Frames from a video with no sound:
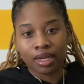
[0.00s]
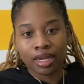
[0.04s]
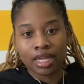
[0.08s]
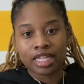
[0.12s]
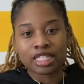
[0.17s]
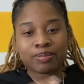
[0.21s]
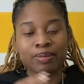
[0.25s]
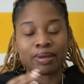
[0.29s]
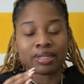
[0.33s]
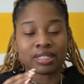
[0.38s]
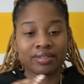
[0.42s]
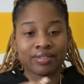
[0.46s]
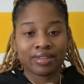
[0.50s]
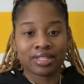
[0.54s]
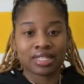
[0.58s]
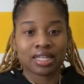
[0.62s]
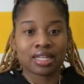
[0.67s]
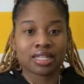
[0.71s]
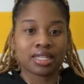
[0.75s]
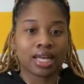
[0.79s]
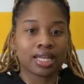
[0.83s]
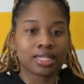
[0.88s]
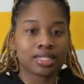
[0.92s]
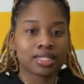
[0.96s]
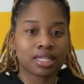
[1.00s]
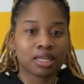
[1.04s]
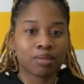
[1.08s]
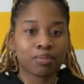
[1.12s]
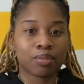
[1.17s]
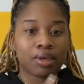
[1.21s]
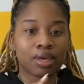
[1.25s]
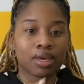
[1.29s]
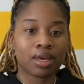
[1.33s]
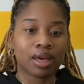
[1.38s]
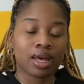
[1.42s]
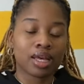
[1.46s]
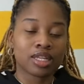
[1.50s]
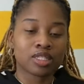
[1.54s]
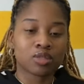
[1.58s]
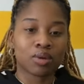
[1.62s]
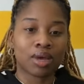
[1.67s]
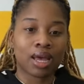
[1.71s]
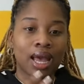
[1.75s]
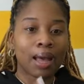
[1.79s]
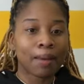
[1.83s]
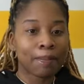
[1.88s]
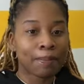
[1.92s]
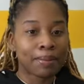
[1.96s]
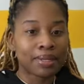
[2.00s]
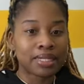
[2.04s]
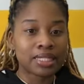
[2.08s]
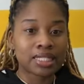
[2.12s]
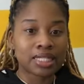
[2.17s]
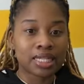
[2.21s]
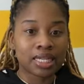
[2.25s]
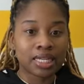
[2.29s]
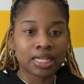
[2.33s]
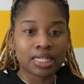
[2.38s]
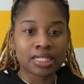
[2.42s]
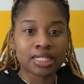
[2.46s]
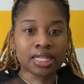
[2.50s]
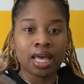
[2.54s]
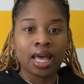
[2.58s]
especially if it's contested, because what happens is